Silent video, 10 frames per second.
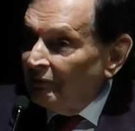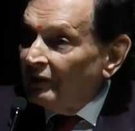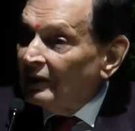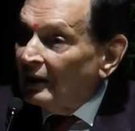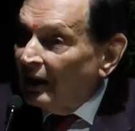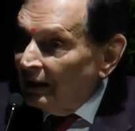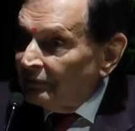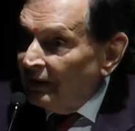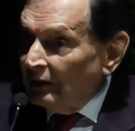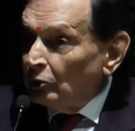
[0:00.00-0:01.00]
everyday
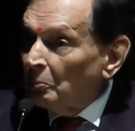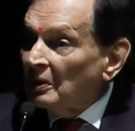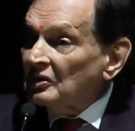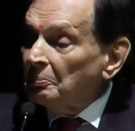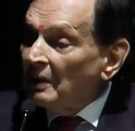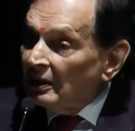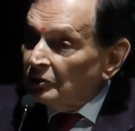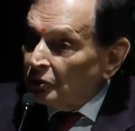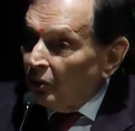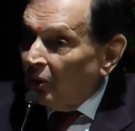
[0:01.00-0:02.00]
life, and you must make
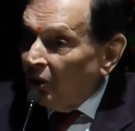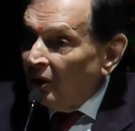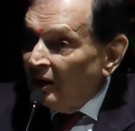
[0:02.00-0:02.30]
sure